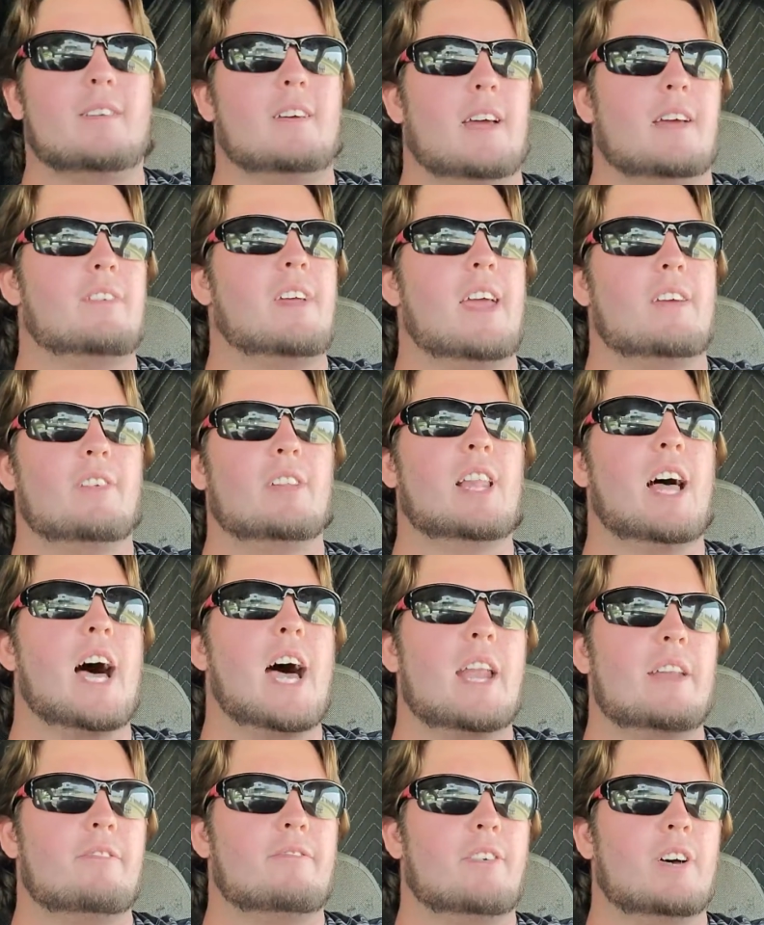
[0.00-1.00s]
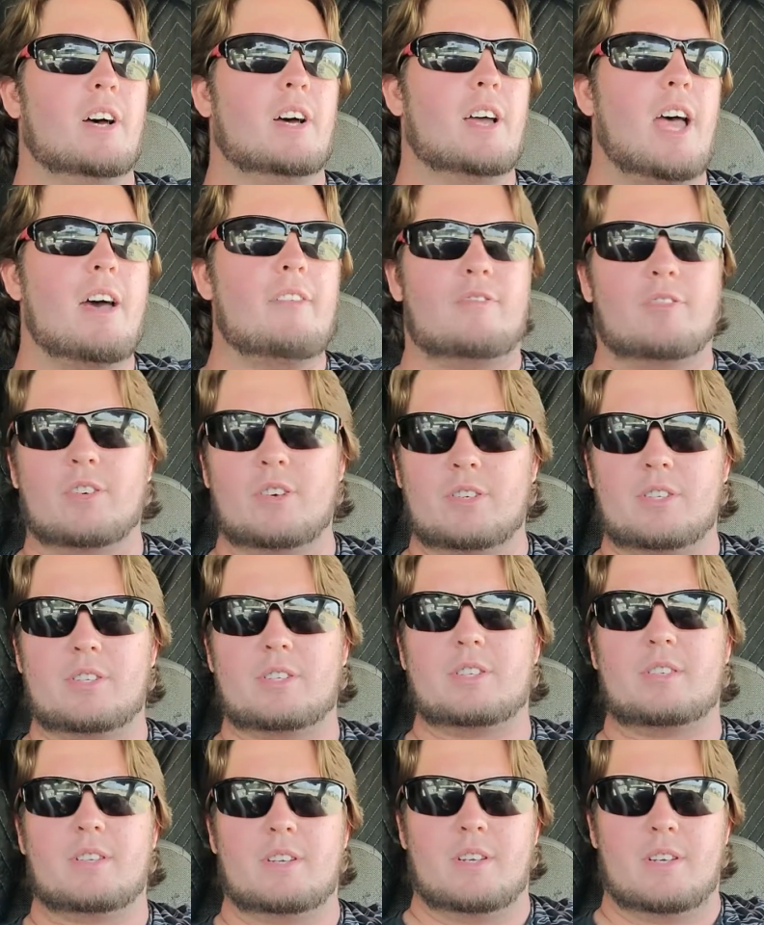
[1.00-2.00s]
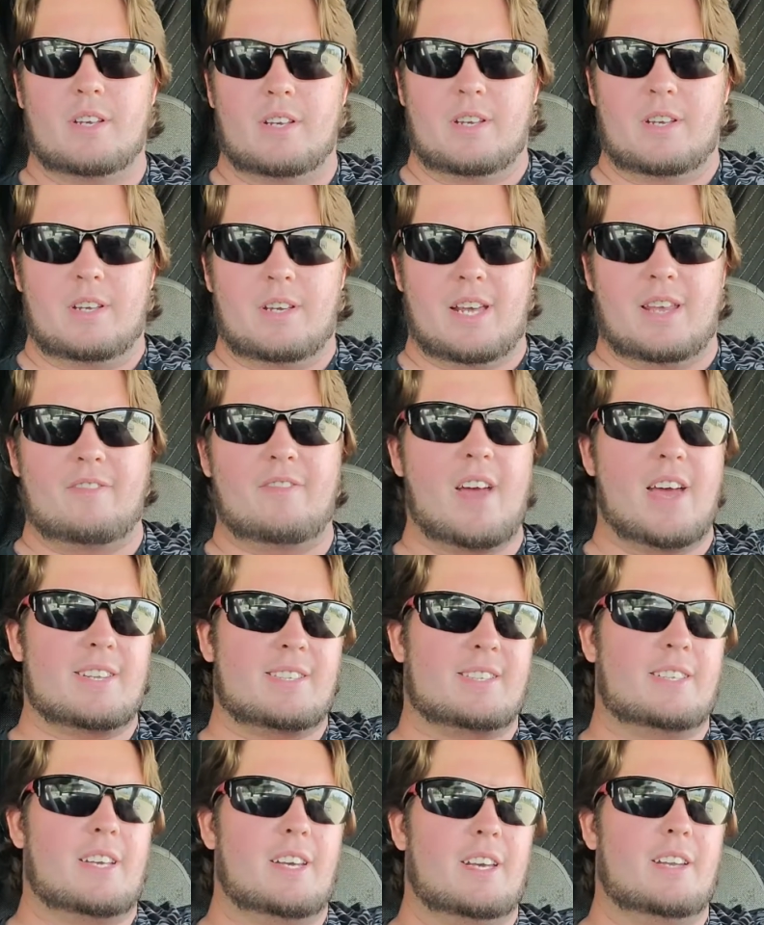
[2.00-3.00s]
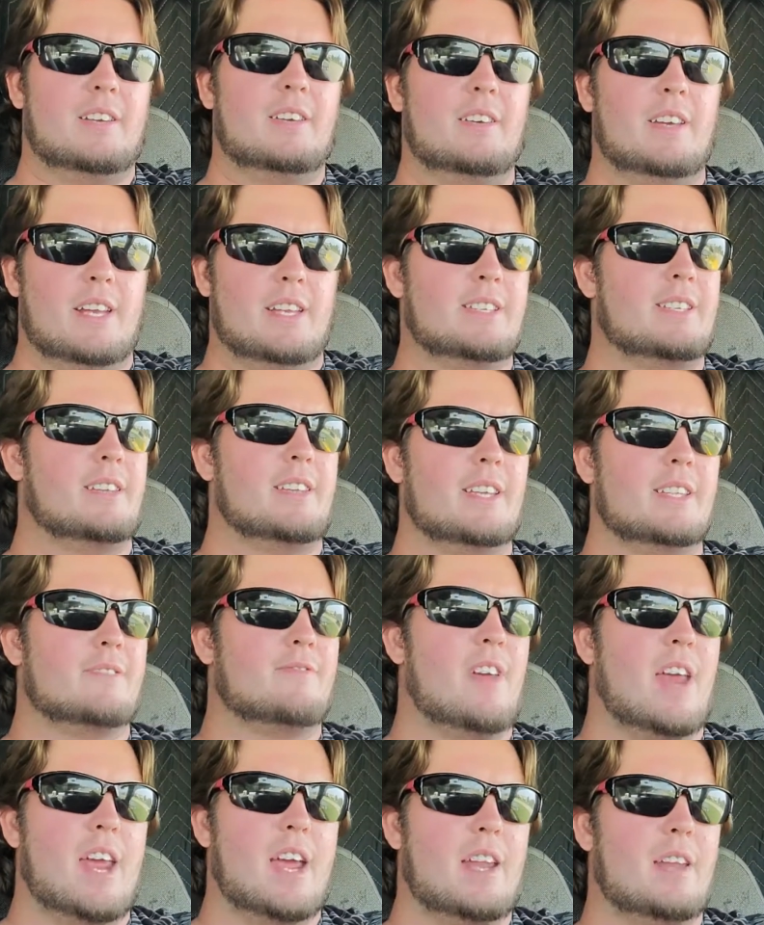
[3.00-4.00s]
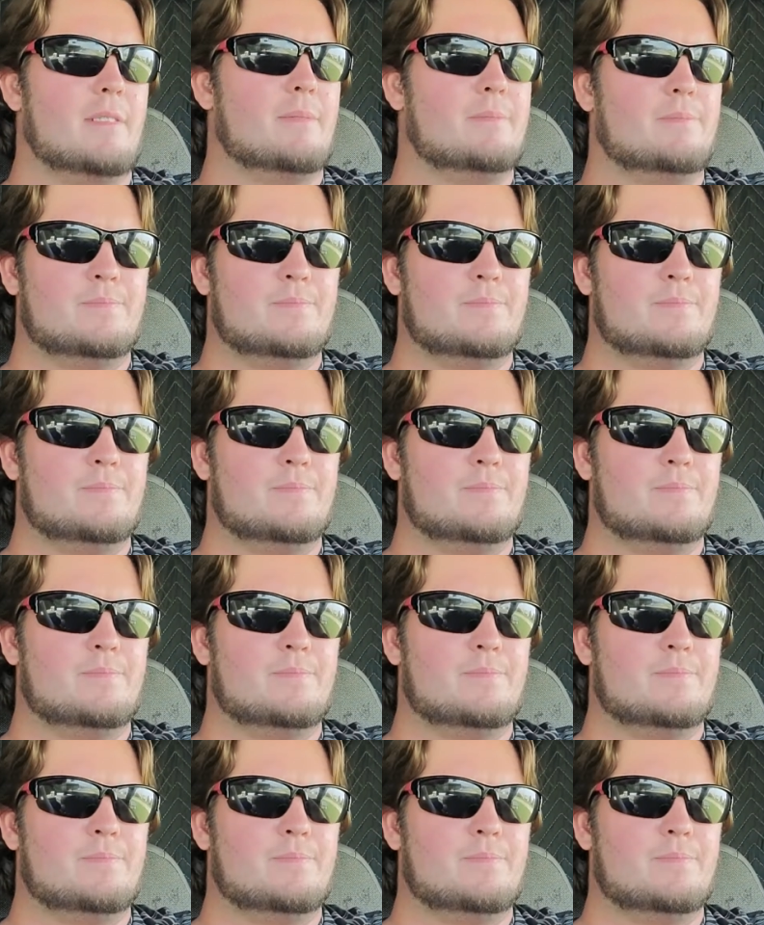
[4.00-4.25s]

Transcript: I have a lot of effort invested into this van,